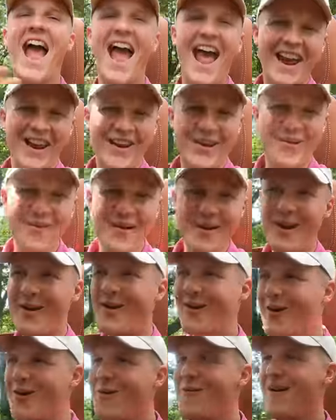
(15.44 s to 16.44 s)
Hello one and
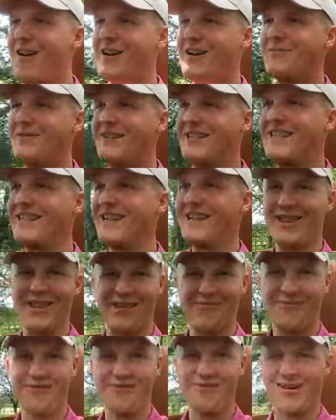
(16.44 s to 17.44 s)
all, welcome to See
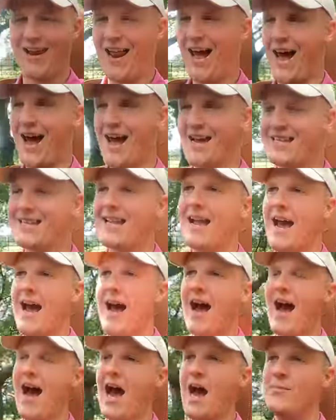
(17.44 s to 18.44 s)
Through Glass.
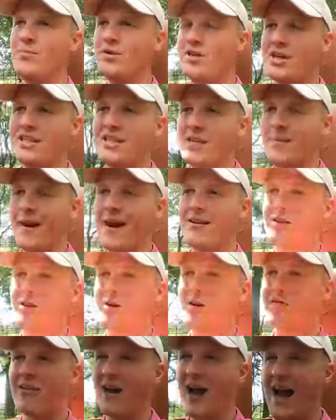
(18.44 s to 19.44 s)
I'm just about
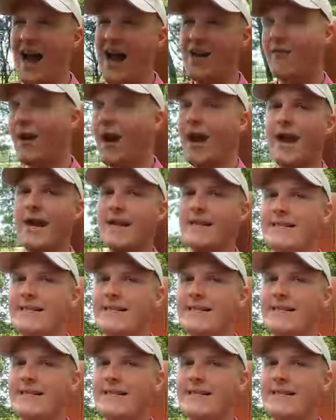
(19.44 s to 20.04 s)
to arrive at